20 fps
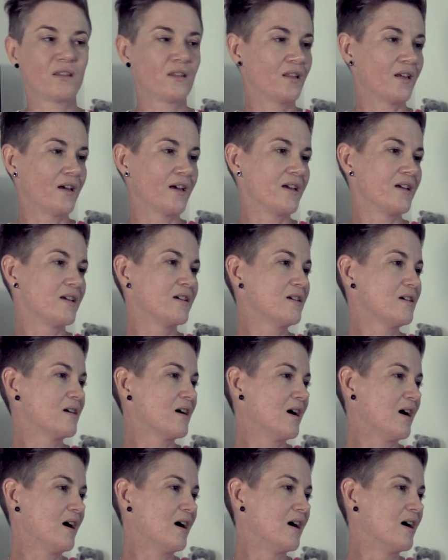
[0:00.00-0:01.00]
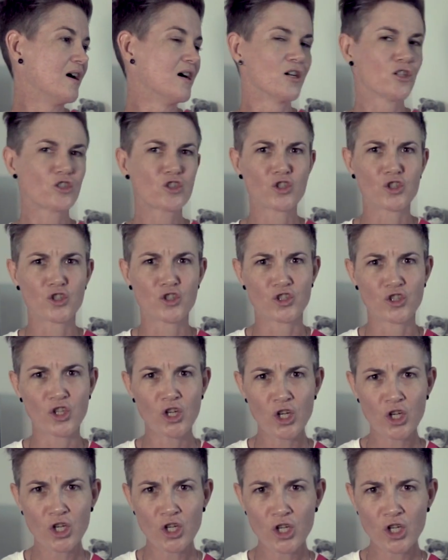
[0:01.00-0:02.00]
they are
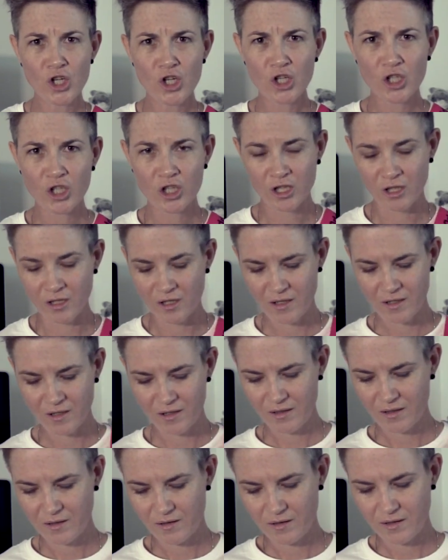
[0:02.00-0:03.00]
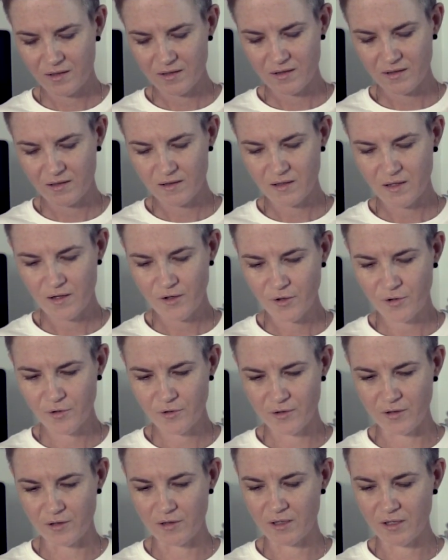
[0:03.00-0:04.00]
sick. They're so
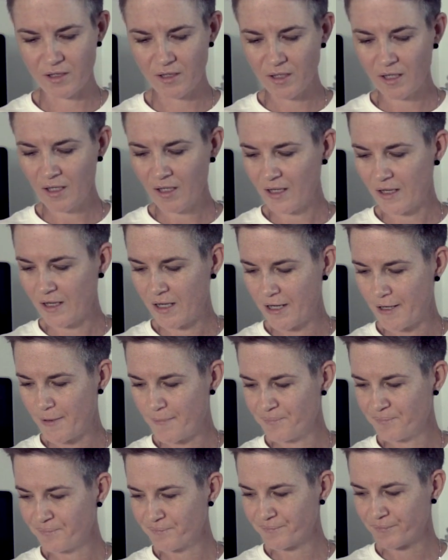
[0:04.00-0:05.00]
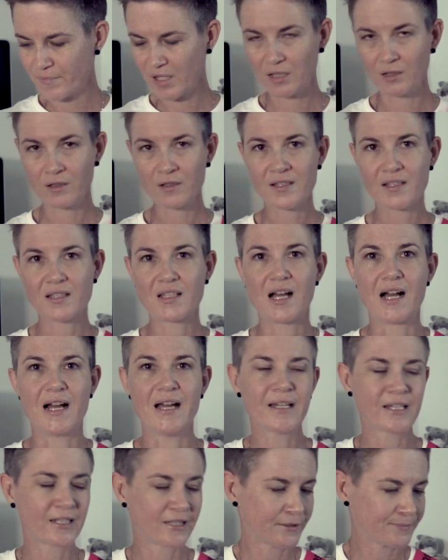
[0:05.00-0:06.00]
good. It looks
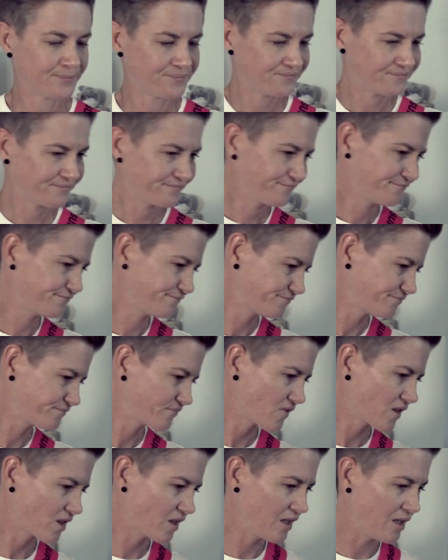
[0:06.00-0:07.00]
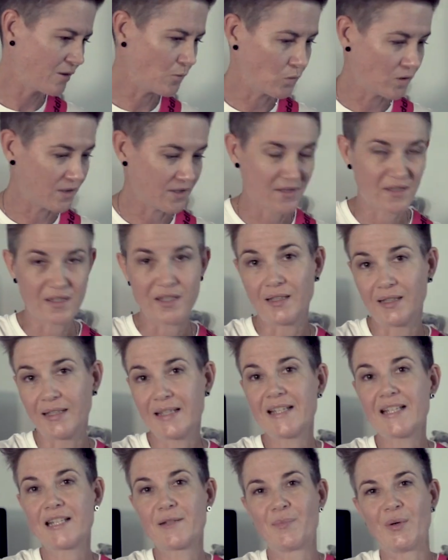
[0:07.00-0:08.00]
like it was the
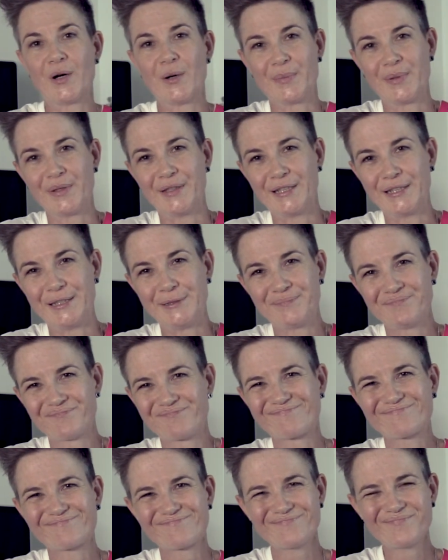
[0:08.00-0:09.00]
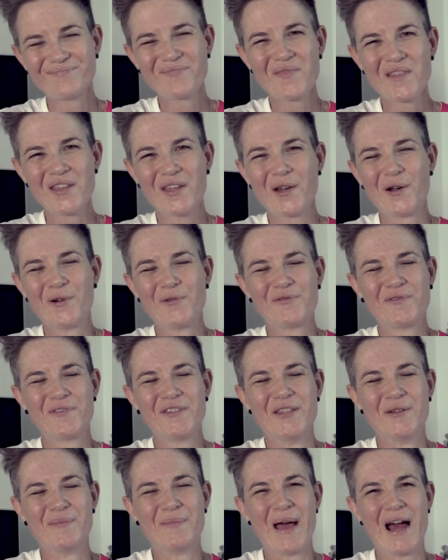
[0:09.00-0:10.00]
least popular of
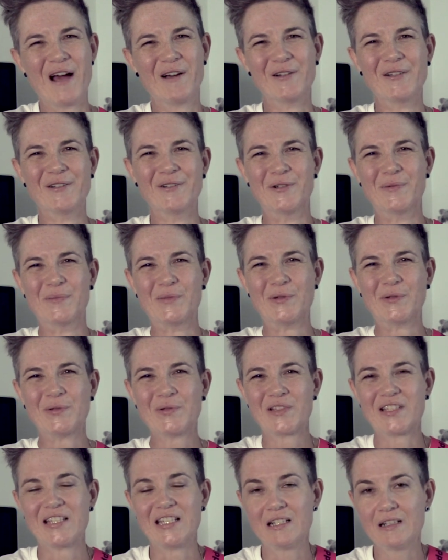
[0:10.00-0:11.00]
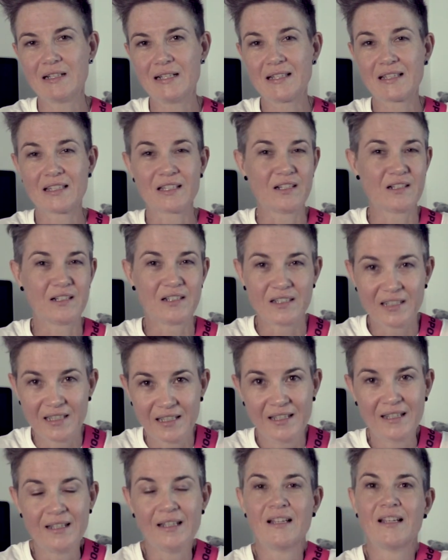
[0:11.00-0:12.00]
the paranormal series, so
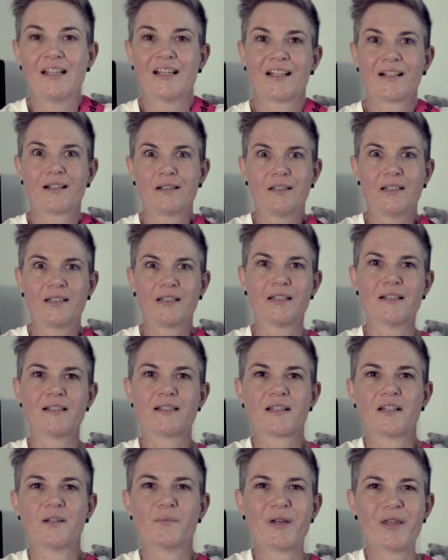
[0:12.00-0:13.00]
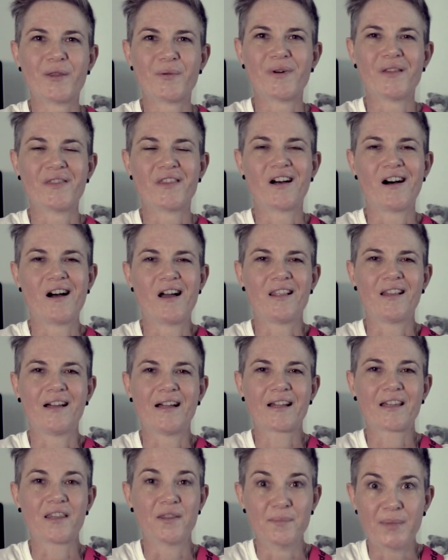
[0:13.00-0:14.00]
clearly it's going to be the one that I
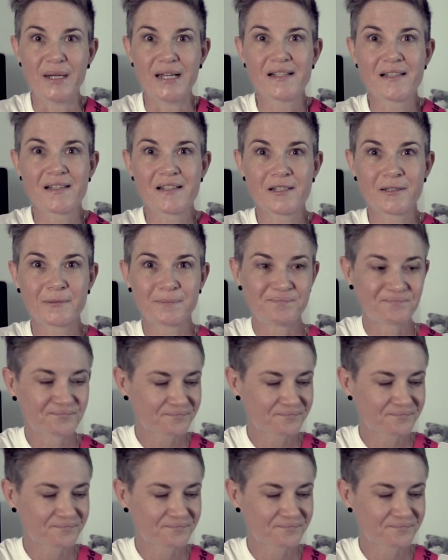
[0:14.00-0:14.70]
like the best.